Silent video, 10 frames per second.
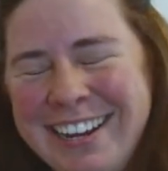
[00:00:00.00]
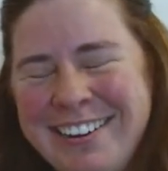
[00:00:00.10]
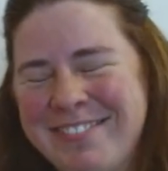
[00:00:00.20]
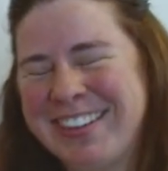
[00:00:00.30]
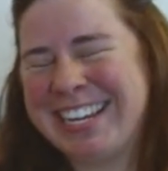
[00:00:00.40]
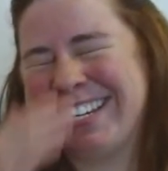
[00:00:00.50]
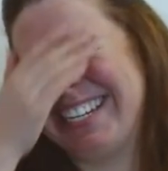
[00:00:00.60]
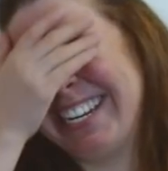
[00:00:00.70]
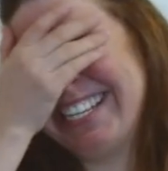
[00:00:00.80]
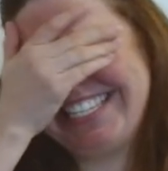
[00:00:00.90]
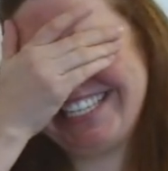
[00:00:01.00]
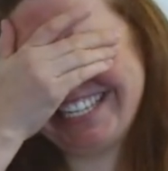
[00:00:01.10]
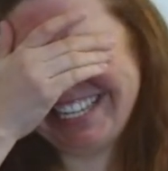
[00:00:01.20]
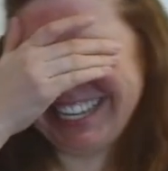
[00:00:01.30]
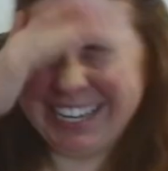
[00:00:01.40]
Oh my goodness.
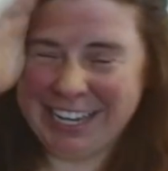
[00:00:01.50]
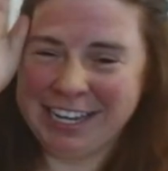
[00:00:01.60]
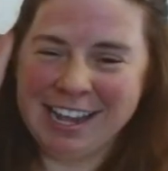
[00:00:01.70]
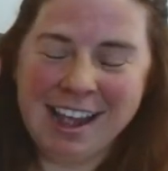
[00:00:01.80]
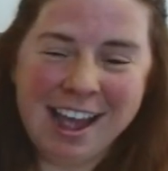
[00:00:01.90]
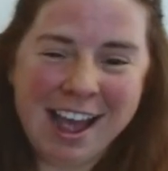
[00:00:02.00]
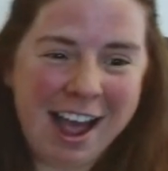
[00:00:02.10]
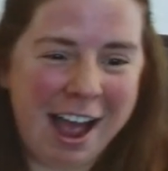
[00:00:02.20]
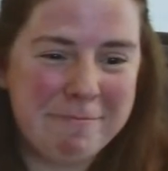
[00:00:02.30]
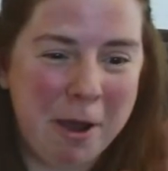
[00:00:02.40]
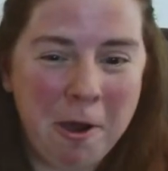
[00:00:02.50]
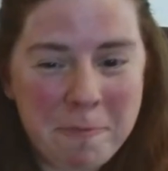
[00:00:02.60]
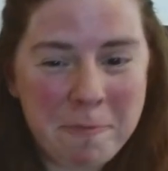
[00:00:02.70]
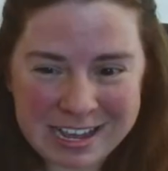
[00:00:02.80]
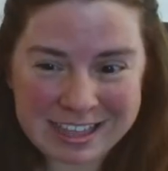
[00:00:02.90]
I'm
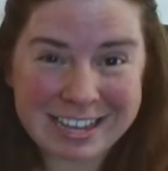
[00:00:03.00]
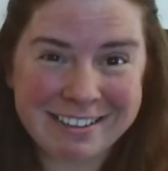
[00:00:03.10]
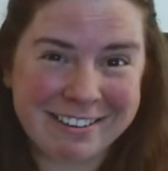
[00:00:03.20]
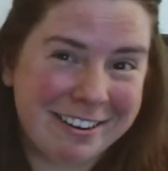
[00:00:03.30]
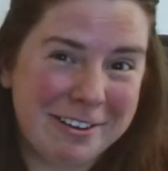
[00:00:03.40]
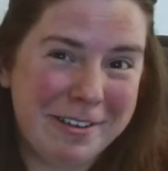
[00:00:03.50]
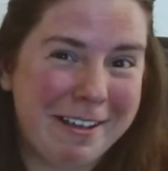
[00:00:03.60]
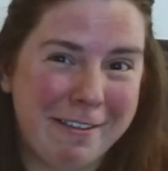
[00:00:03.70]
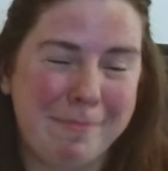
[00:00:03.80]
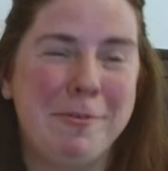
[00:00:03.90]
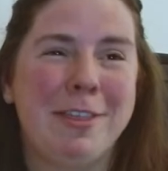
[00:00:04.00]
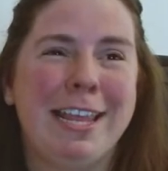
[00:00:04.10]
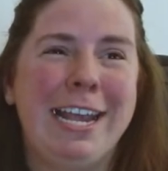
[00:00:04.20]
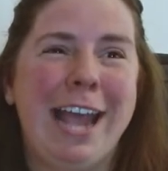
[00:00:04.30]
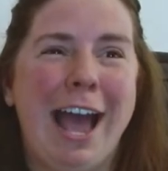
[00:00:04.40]
hoping things are going
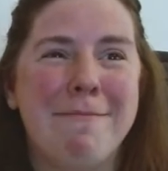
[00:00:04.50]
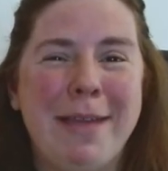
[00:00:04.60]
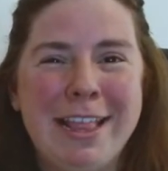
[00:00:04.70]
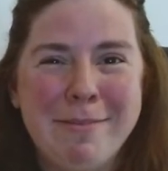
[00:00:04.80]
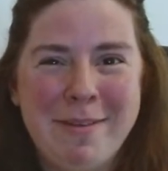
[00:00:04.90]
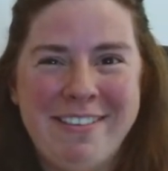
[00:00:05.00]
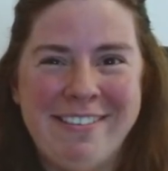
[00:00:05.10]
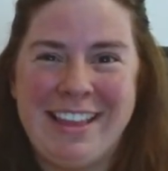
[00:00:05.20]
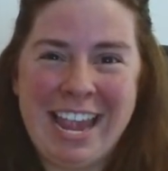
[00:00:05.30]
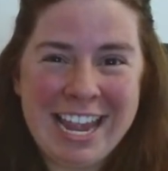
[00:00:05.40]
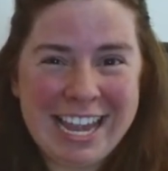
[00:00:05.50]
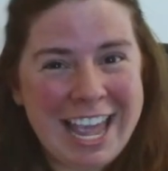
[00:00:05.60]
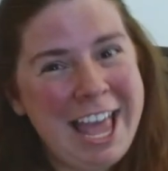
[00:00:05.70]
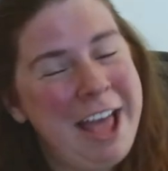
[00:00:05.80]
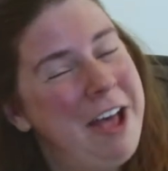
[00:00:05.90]
smoothly. I made the mistake
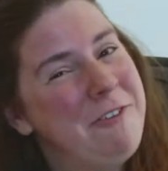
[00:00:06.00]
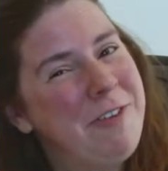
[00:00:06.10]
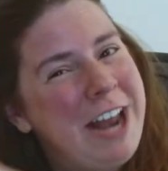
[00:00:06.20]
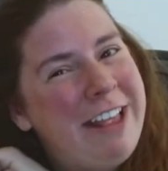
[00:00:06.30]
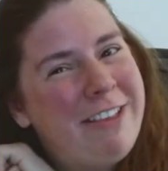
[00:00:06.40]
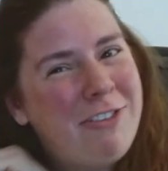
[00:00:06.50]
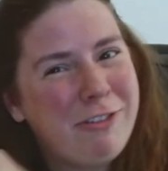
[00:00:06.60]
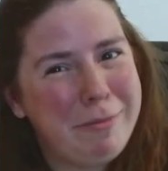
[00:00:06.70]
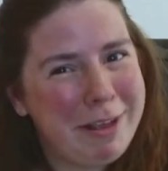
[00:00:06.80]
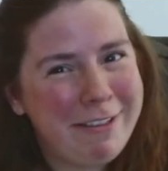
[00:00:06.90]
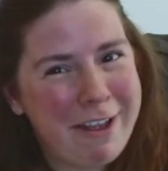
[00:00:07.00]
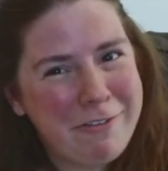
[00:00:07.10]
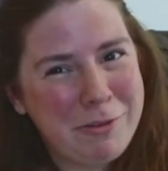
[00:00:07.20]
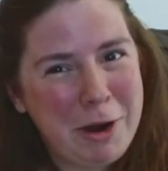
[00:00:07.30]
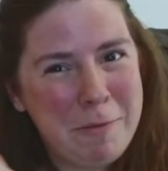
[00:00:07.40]
when I had the streaming
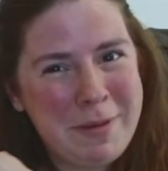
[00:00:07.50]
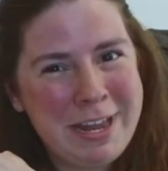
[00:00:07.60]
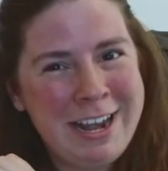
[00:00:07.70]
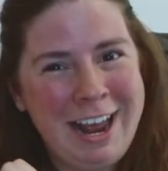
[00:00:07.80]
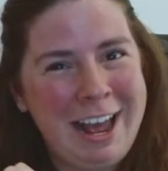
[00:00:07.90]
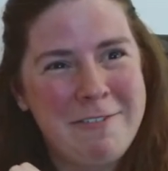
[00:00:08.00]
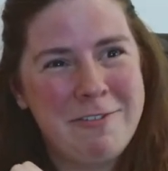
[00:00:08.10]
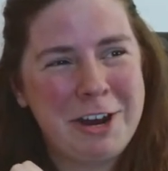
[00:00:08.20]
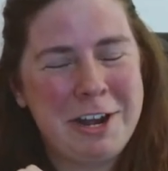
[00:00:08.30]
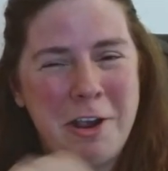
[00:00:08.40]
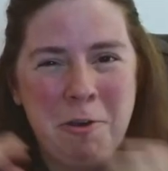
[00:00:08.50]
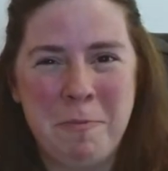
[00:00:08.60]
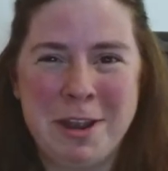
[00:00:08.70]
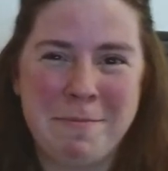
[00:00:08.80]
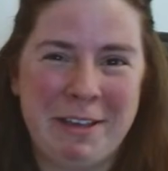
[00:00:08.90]
software open of trying to
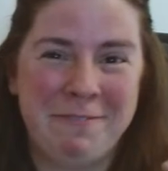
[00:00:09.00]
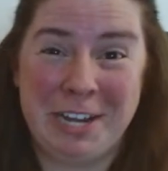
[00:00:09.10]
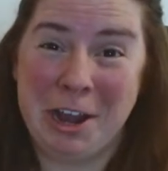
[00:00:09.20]
open my video